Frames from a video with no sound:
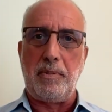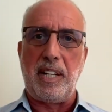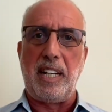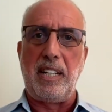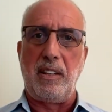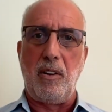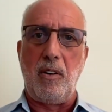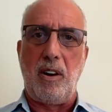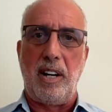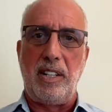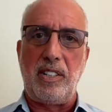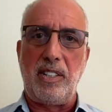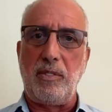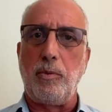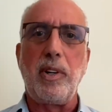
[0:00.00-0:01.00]
and
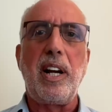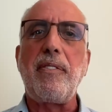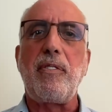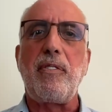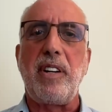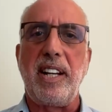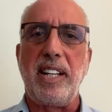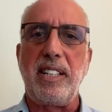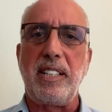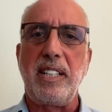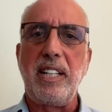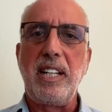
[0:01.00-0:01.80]
launched, whatever it is.